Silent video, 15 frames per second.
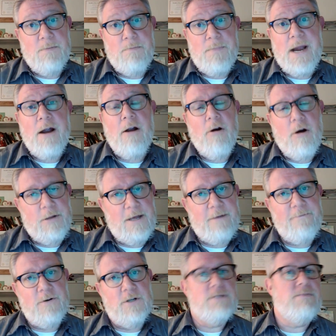to bear on
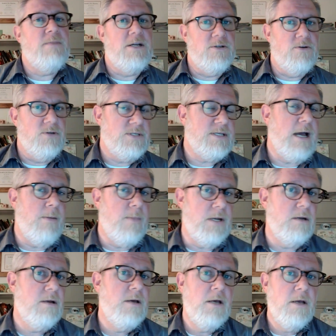that first major
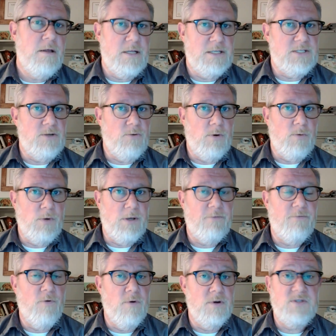assignment that's due in week
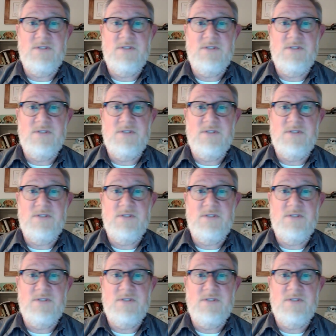four.